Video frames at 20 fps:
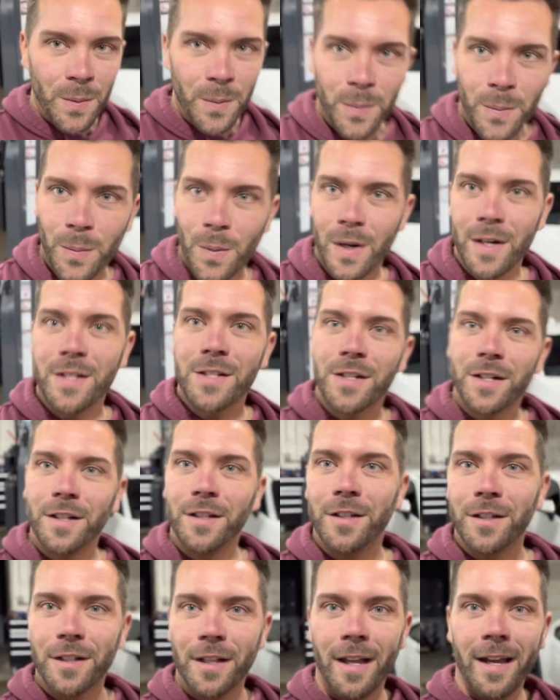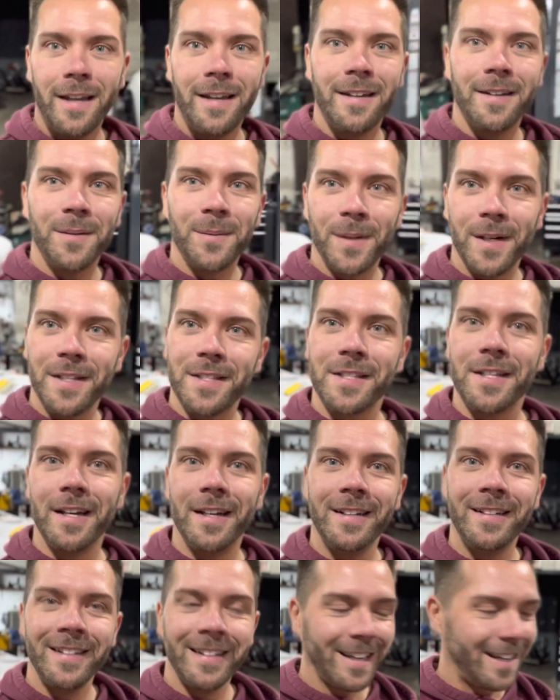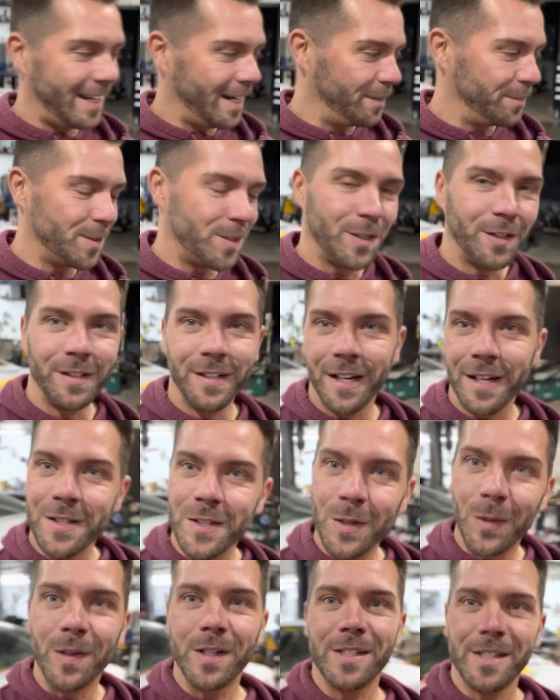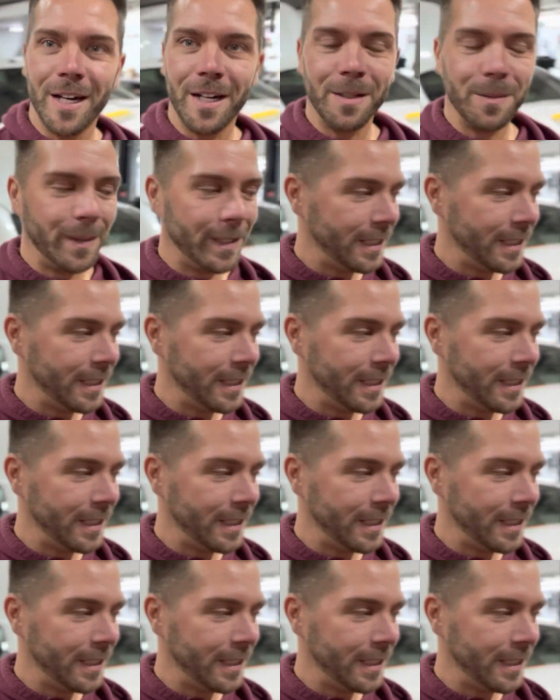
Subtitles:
what it's gonna look like when it's done, and I'm starting to get so excited about